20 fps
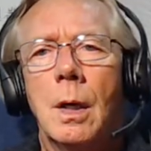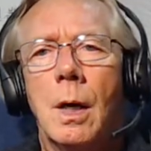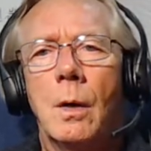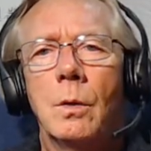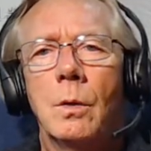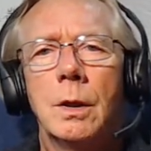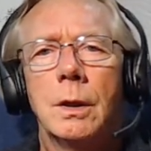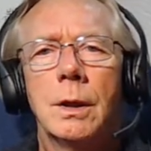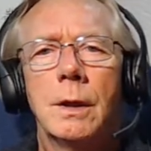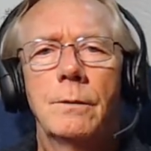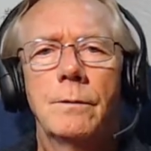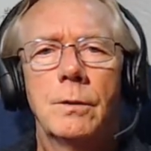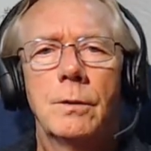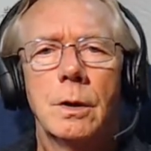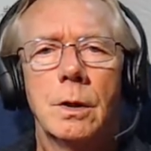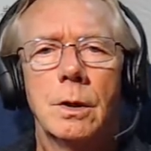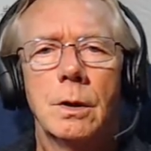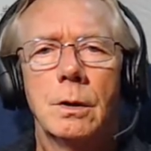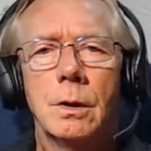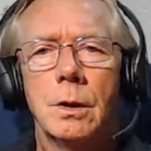want to give
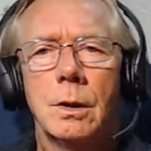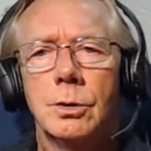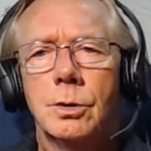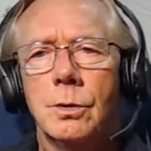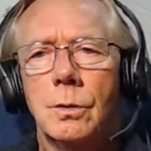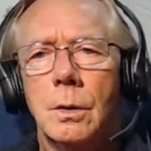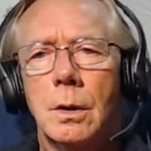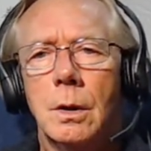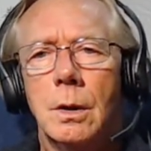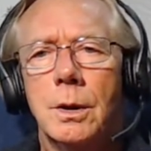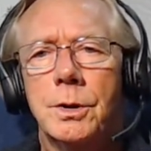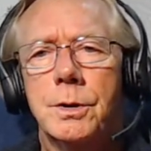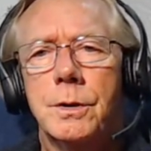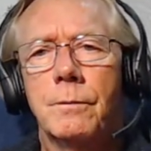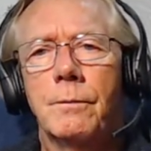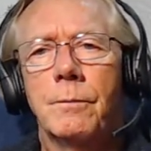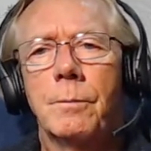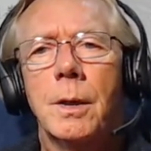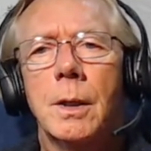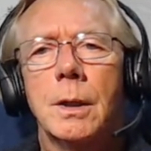you a short list
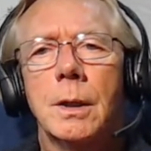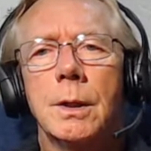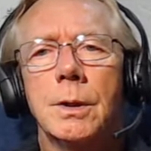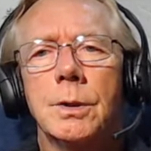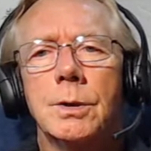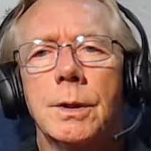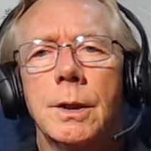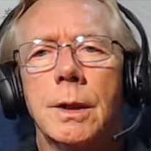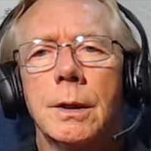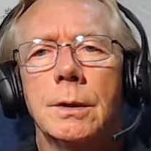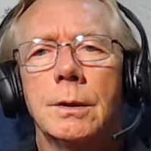of plugins